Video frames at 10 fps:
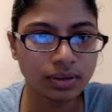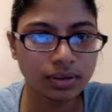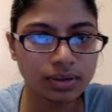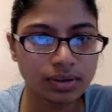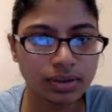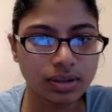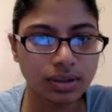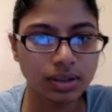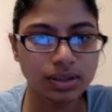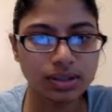So
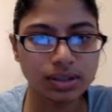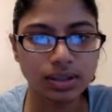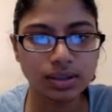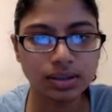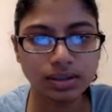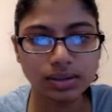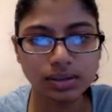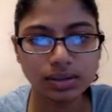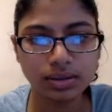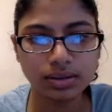less than.
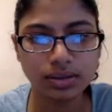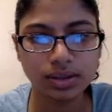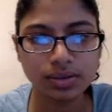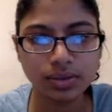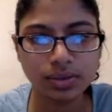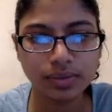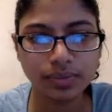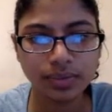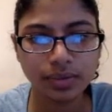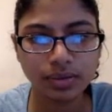Here, let's try this one.
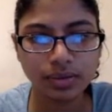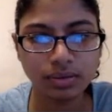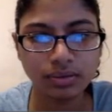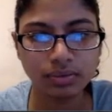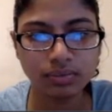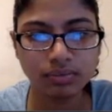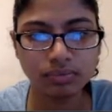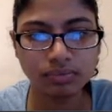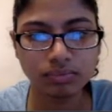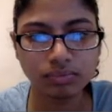Oop.
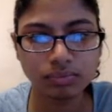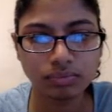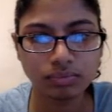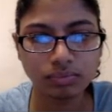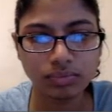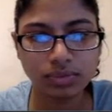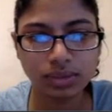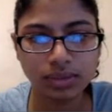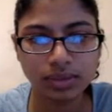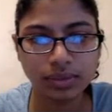It's not
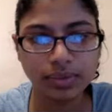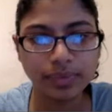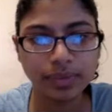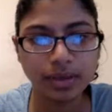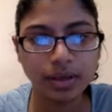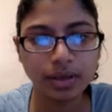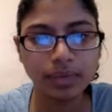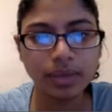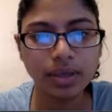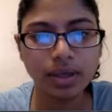what I want.
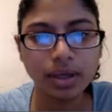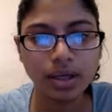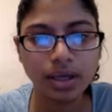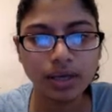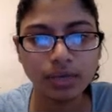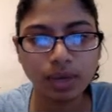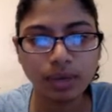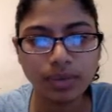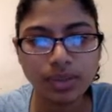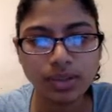If y
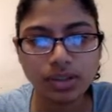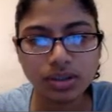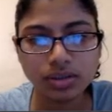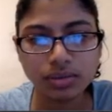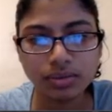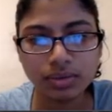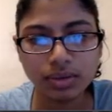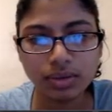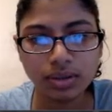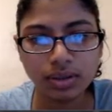position
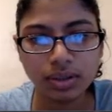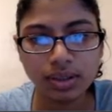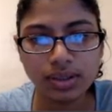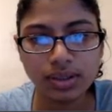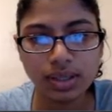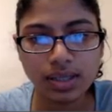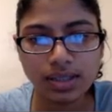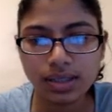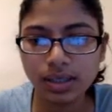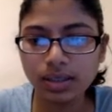is less
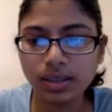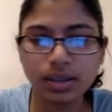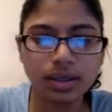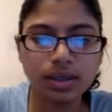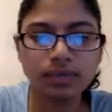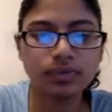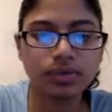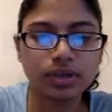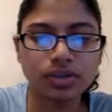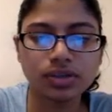than negative
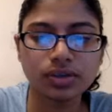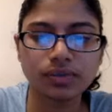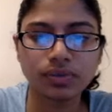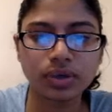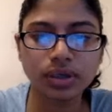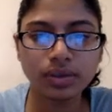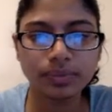340,